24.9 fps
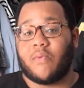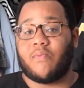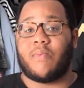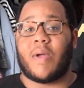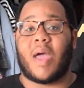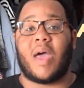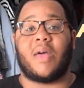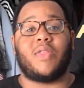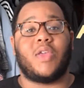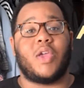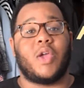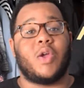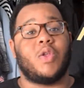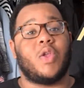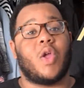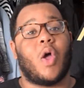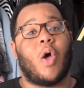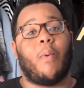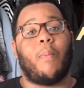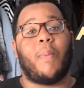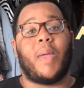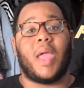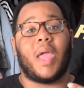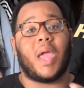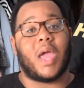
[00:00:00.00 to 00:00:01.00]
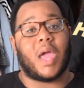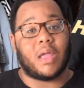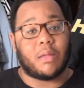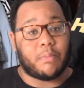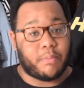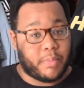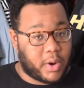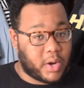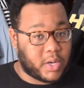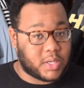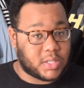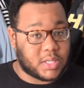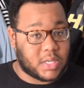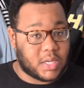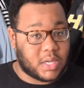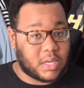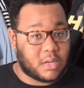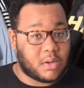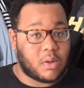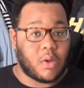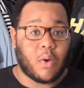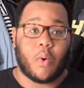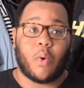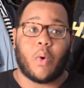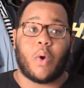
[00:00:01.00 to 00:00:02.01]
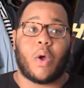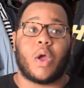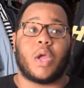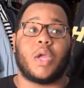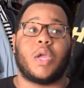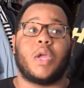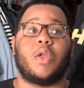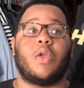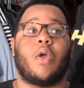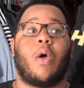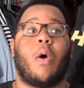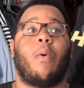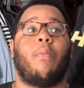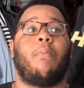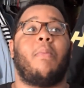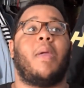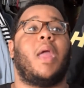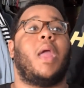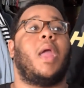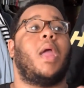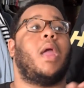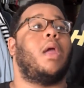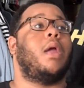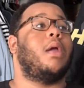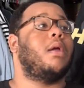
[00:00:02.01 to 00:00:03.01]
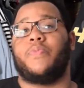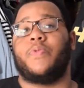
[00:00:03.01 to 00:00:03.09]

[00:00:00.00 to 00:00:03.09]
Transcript: Rather you know me in person or you know me